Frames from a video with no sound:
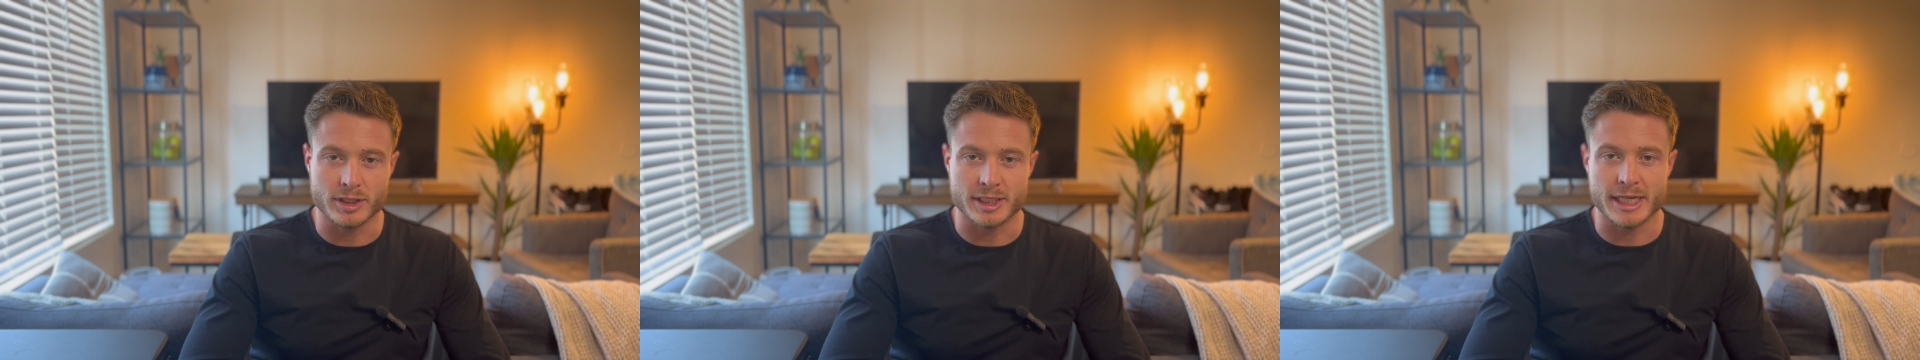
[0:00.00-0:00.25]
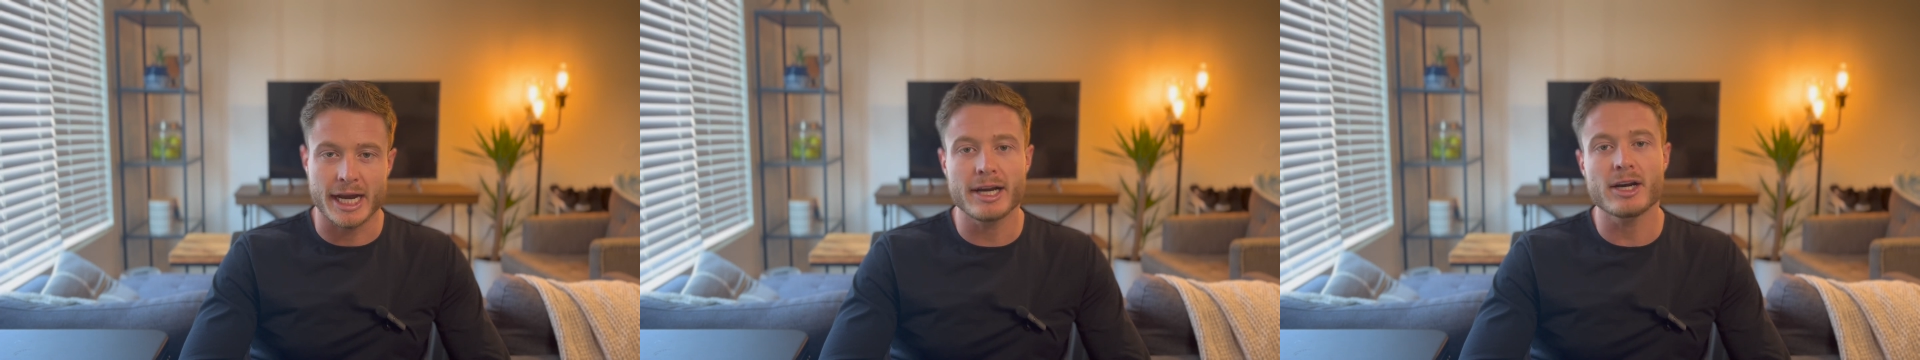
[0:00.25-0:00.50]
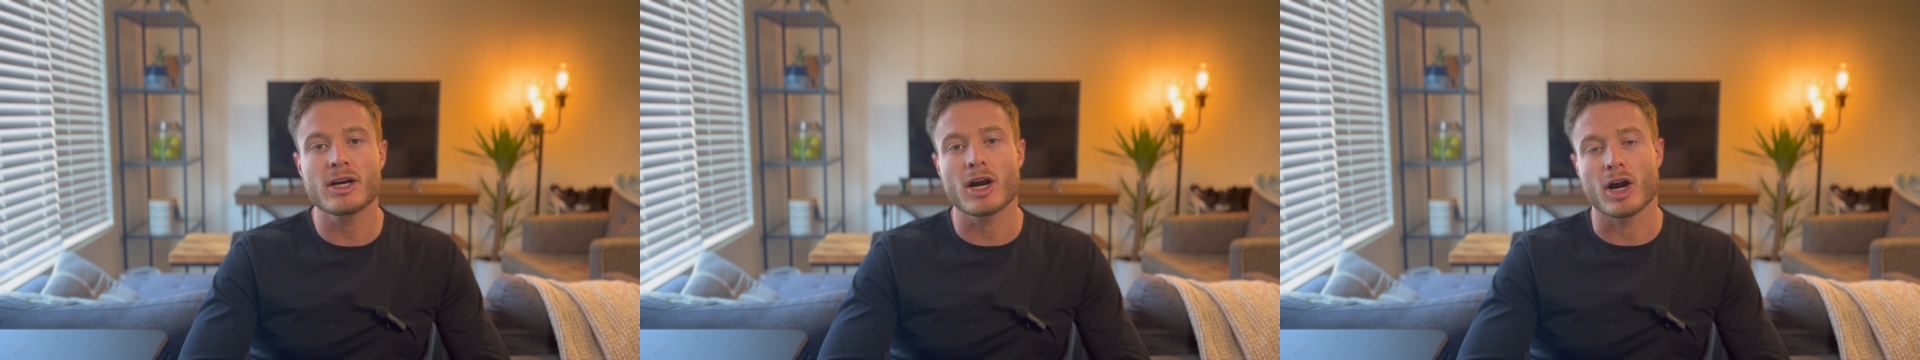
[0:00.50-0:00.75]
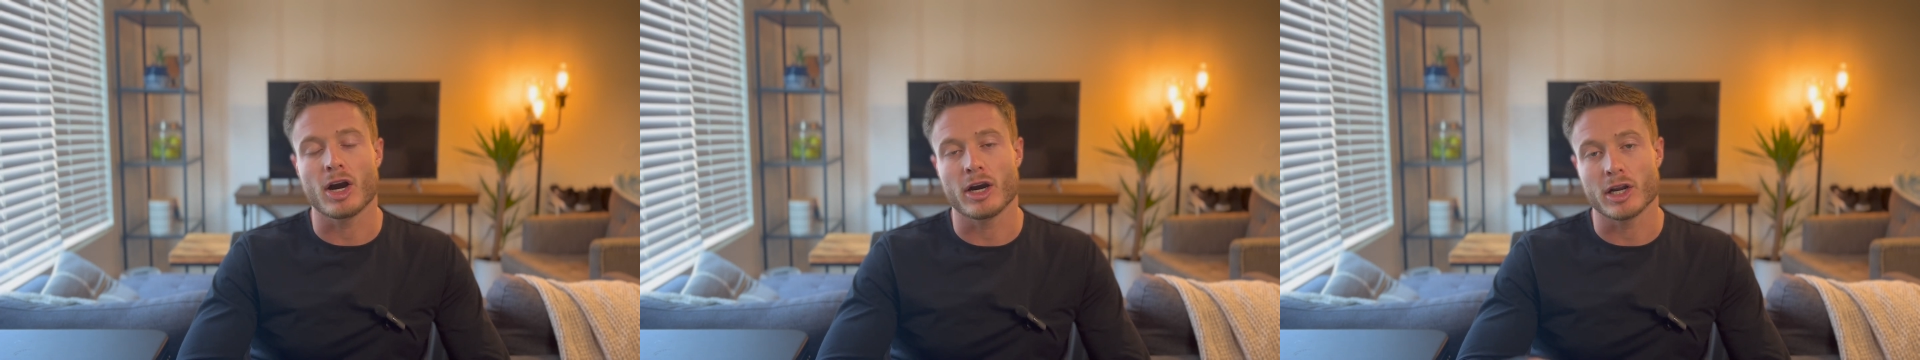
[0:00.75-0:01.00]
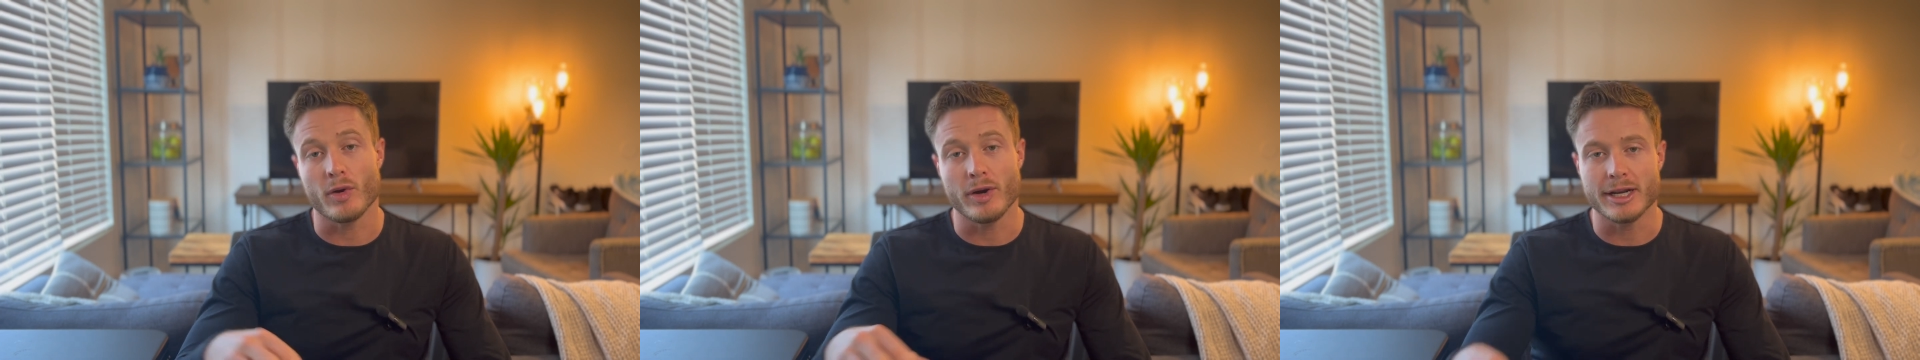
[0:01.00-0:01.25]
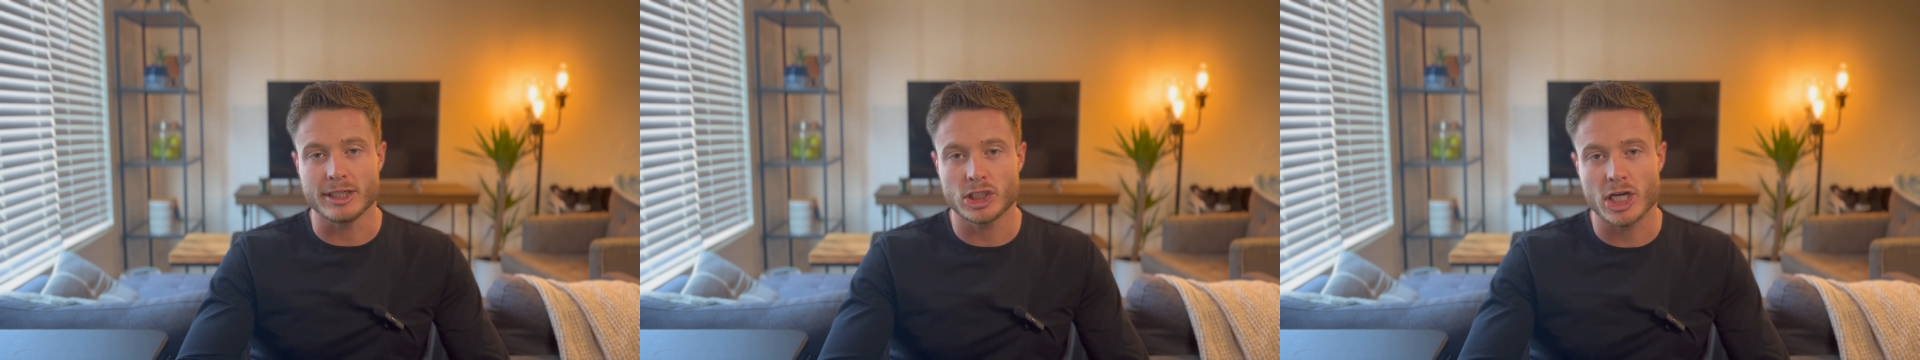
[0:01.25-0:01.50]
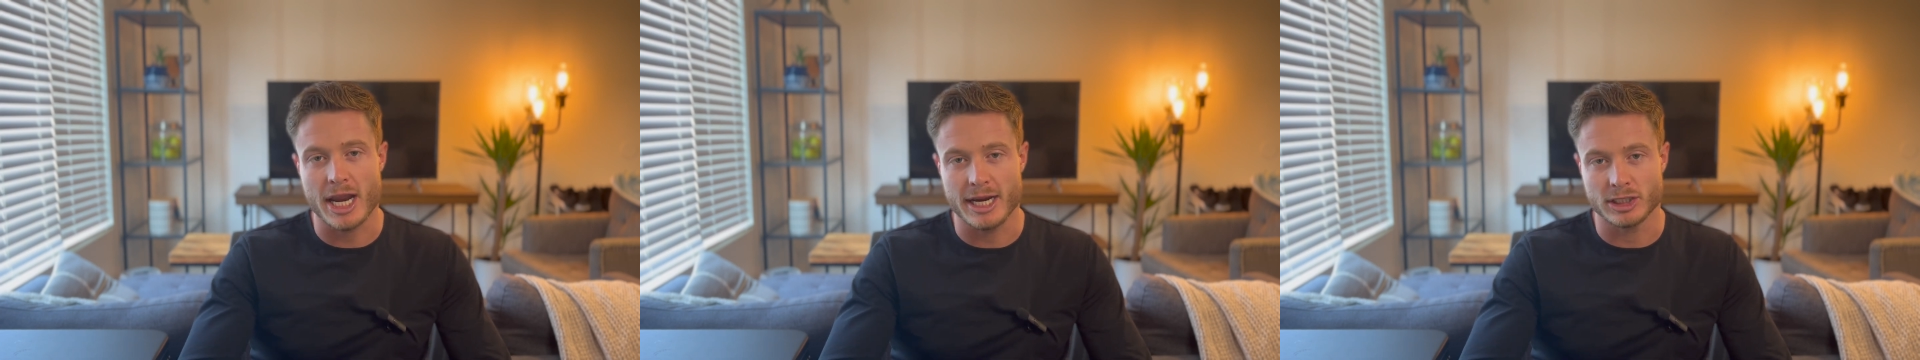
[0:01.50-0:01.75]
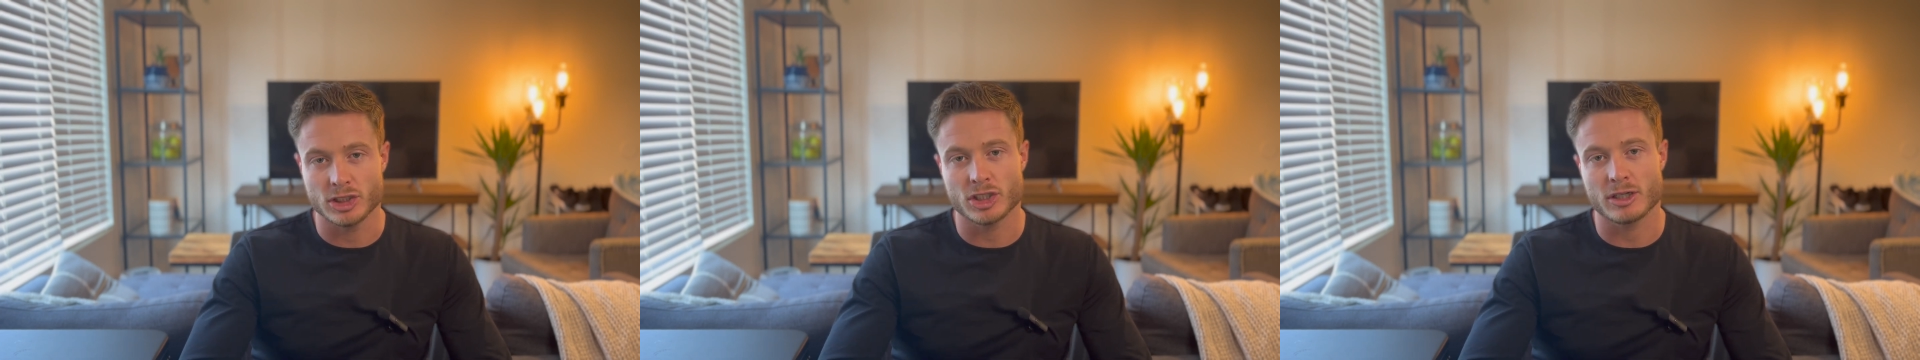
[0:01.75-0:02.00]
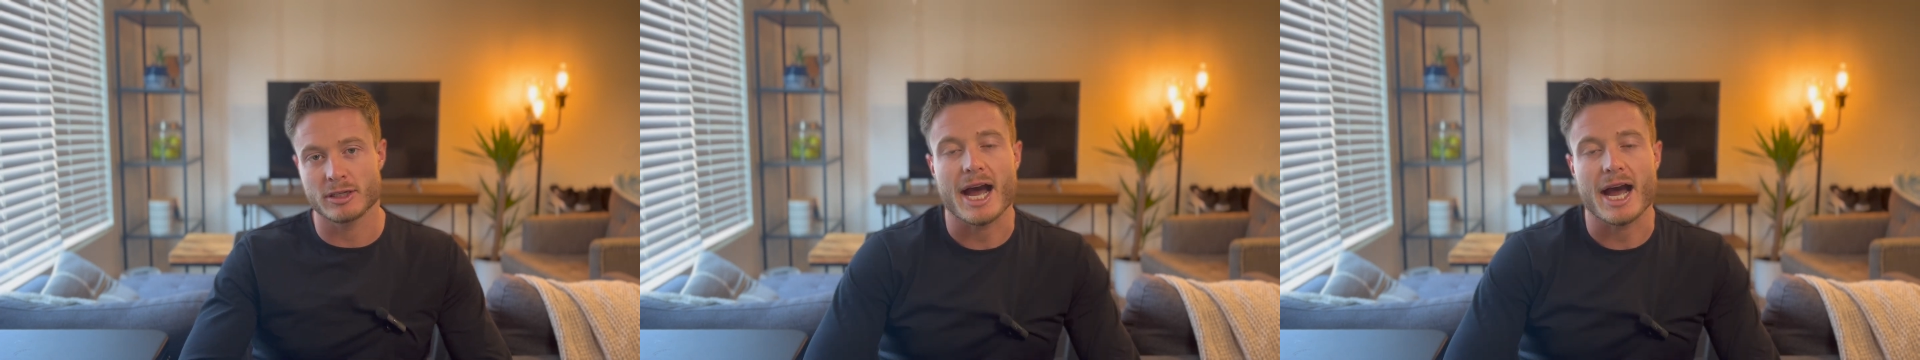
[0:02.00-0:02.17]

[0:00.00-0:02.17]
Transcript: designer are going to change.